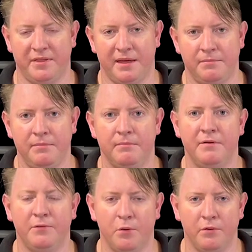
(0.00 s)
with them
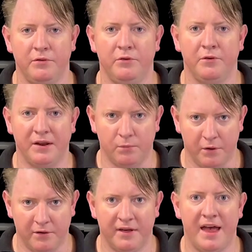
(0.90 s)
before you can
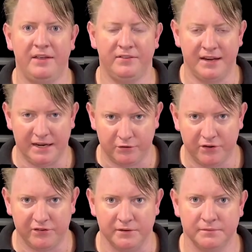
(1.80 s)
work as an
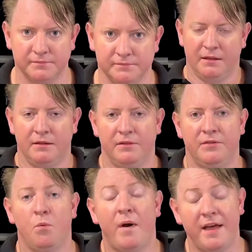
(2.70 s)
electrician.
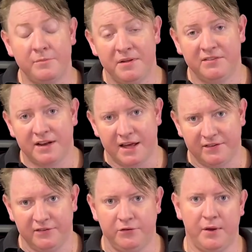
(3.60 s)
The wireman's
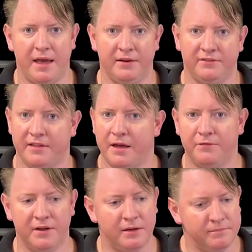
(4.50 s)
license you had in South
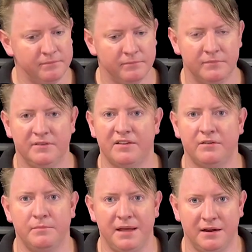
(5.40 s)
Africa
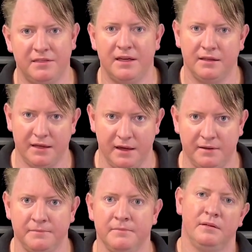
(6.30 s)
doesn't mean a thing
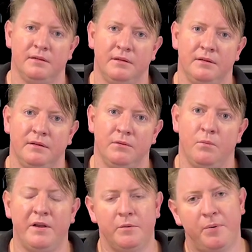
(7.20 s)
here.
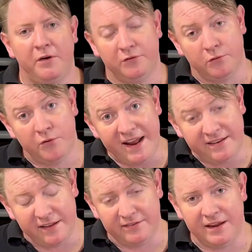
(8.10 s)
When you pass your trade
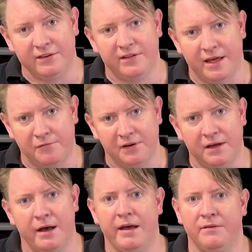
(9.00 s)
test in South
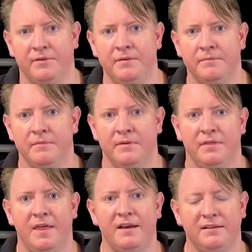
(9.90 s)
Africa, however,
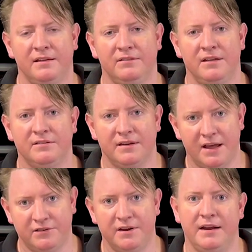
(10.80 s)
that is
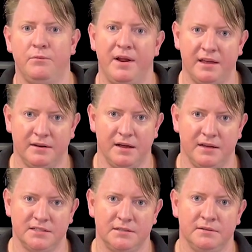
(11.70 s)
internationally
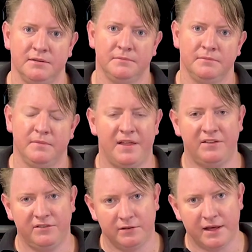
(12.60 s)
recognized.
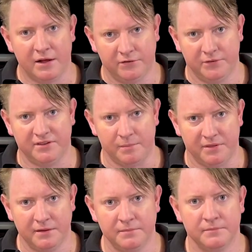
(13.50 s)
That still counts for
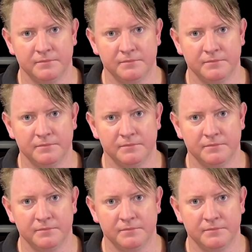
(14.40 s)
something.